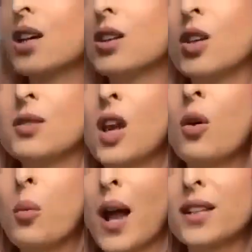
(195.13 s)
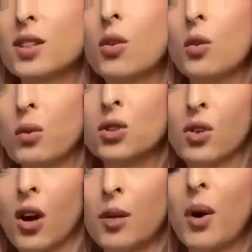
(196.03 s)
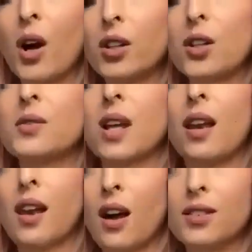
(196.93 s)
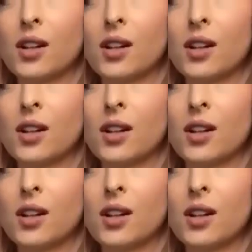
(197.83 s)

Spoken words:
Use it on wet or dry, but I use a lot